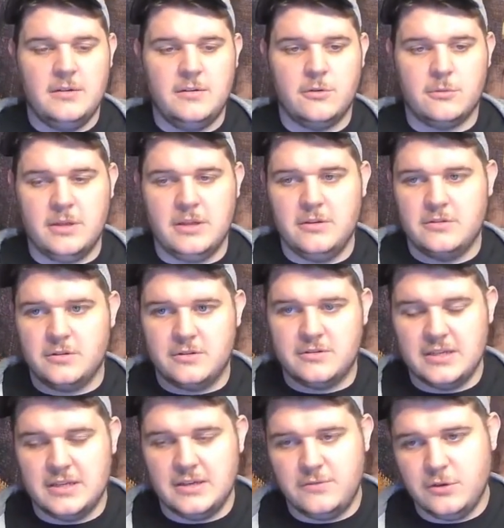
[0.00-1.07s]
Normally used on
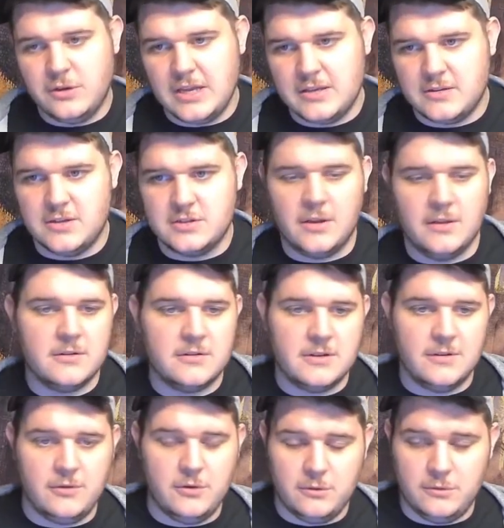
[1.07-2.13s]
yourself. You can touch others
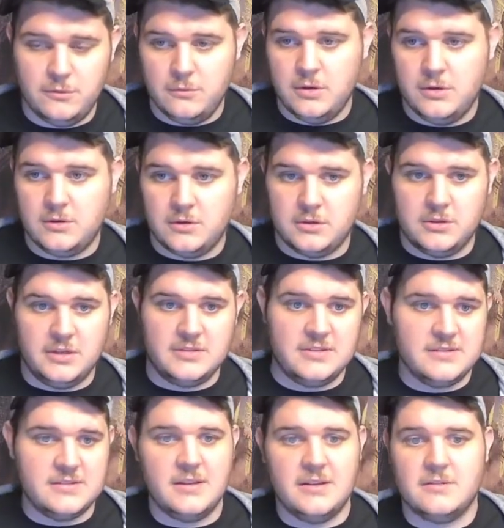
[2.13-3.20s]
if you are
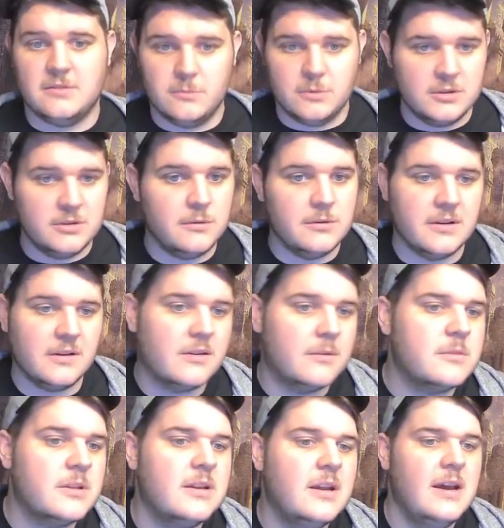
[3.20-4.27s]
assisting someone doing
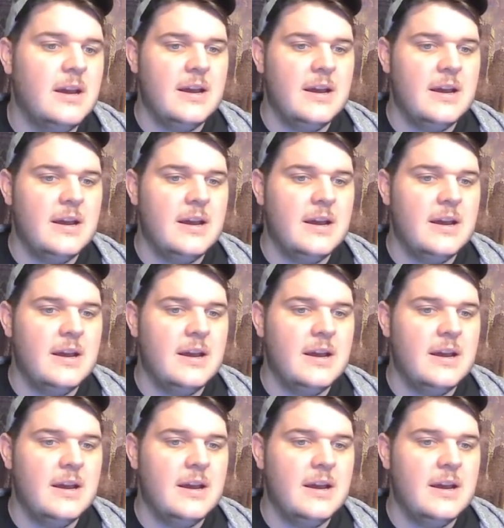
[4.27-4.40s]
something.